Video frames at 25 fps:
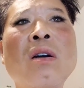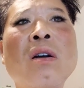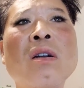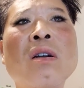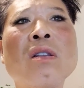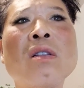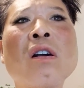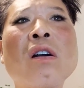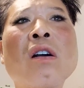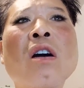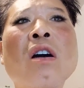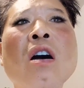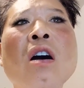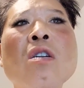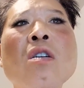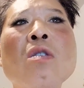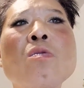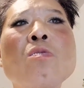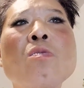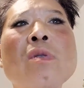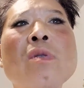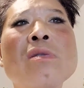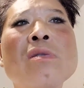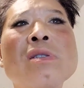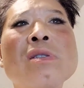The color
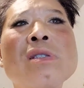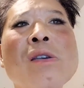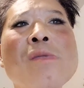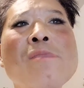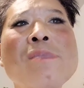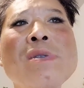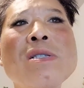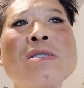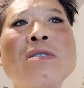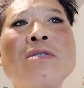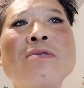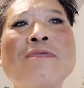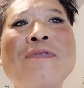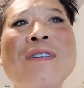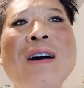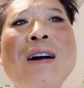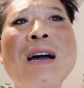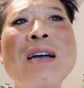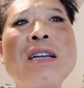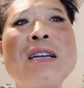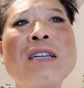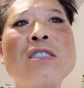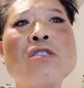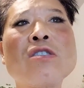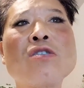wheels can be
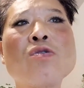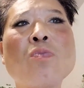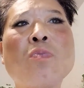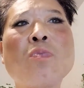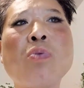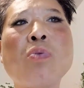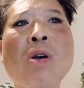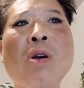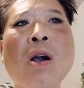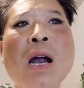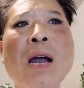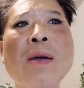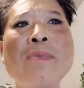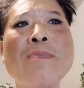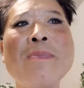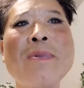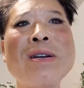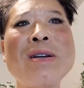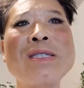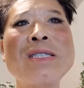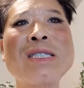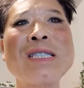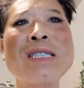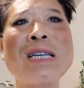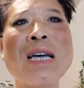divided into
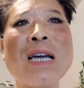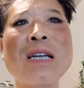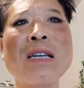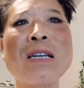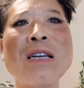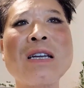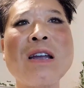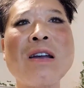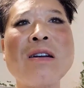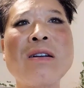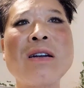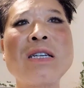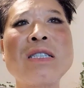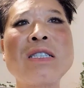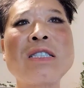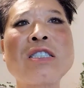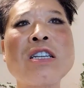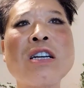primary, secondary, and